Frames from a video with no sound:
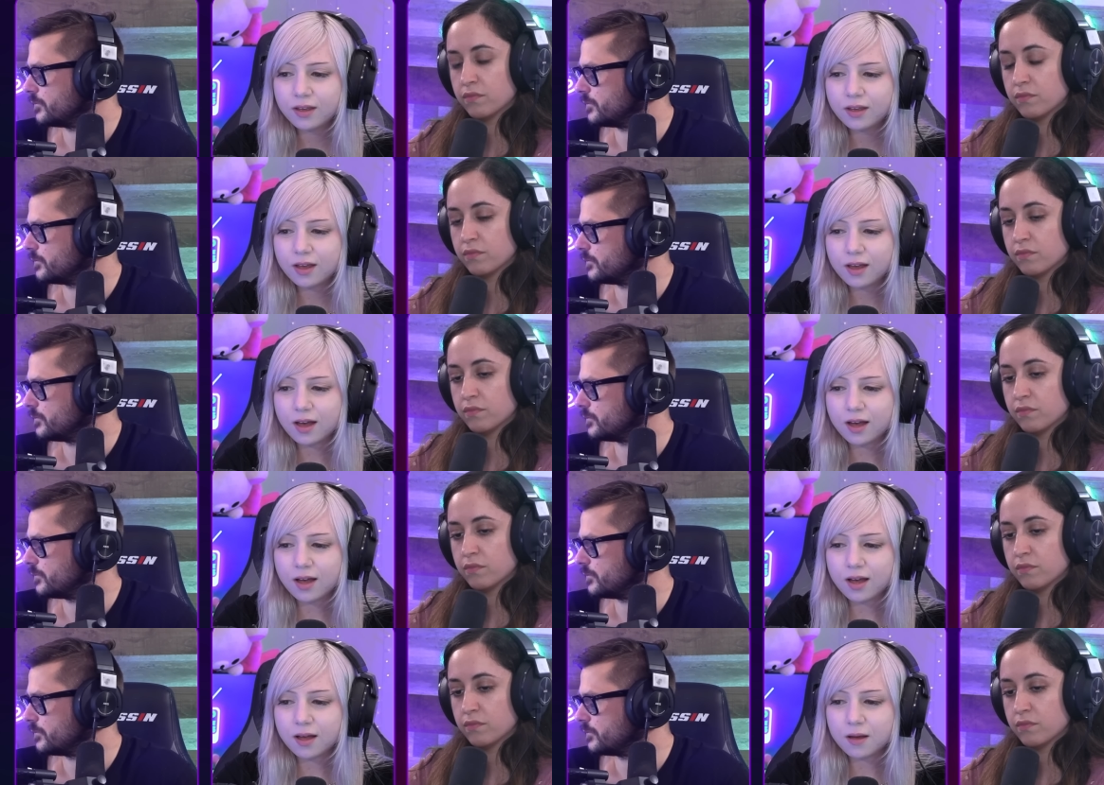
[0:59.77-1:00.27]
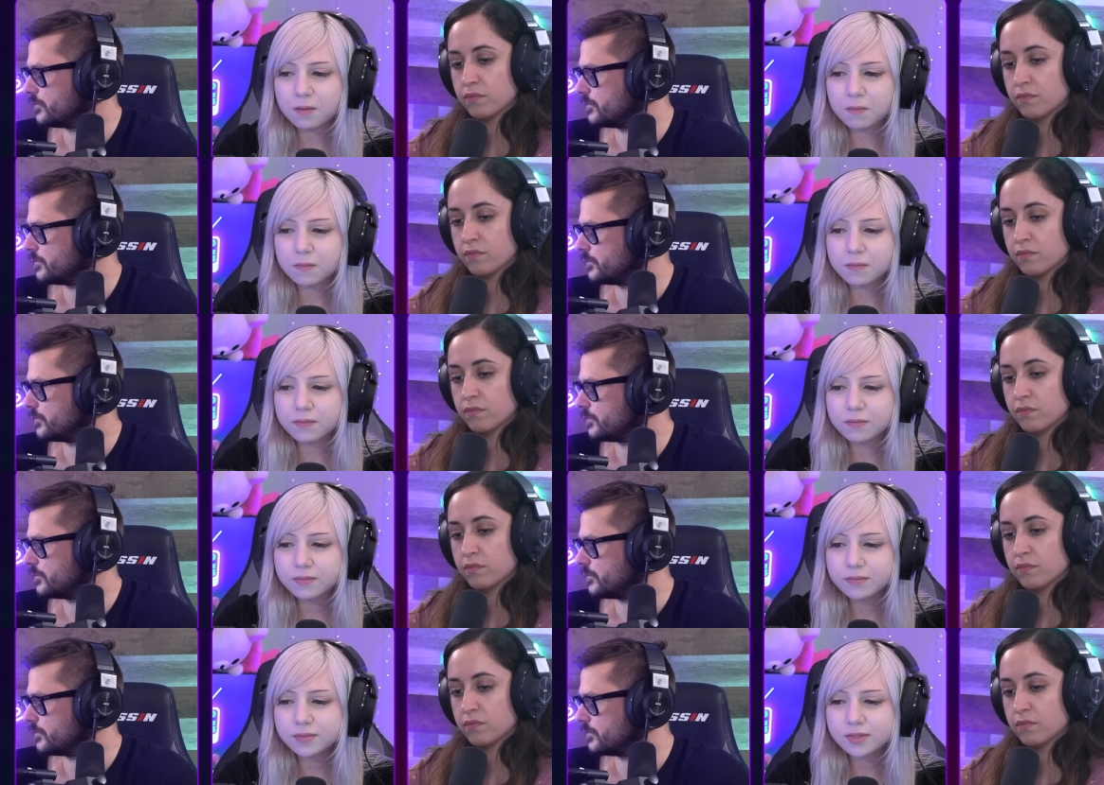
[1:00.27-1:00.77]

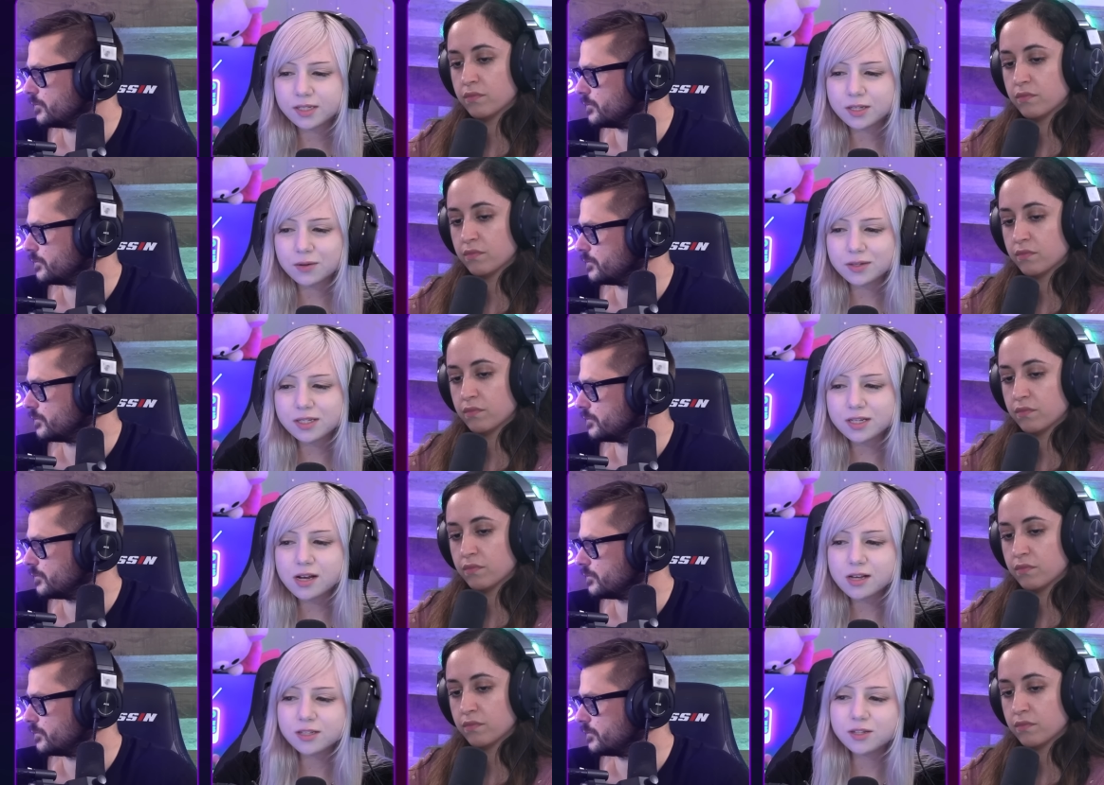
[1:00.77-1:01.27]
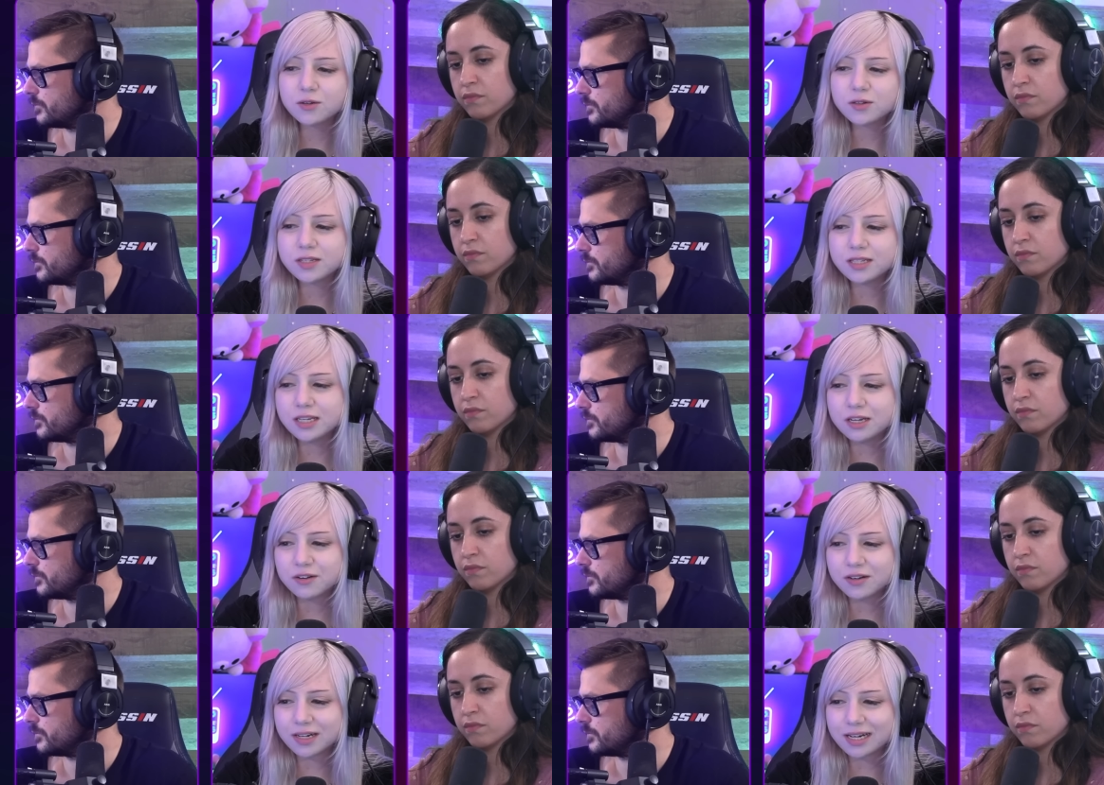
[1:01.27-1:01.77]
Speaker 1: Um, so it's not so
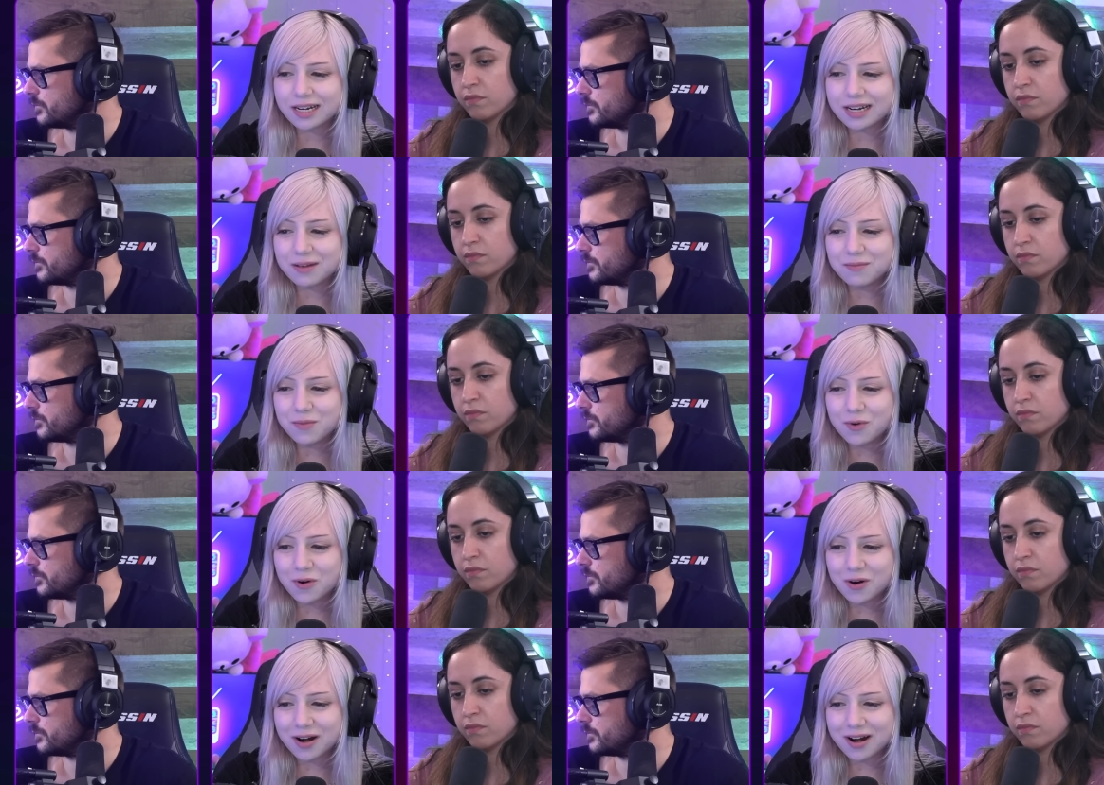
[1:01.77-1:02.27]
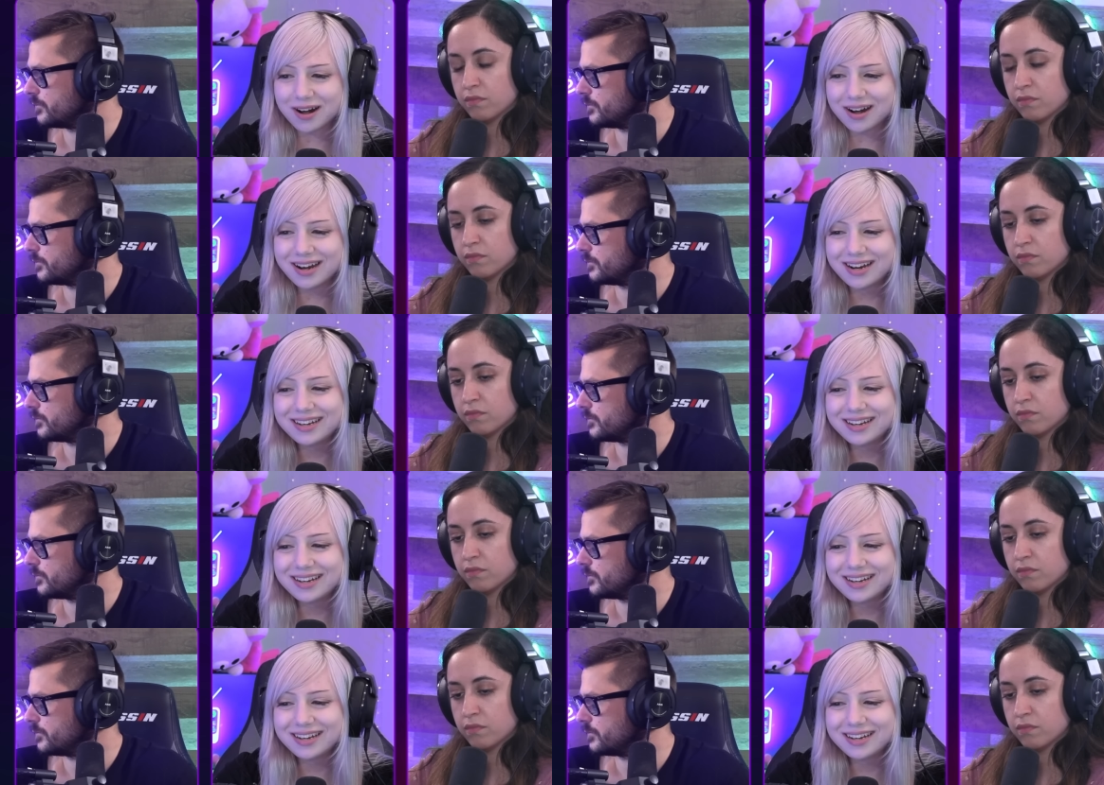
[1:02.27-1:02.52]
secret anymore.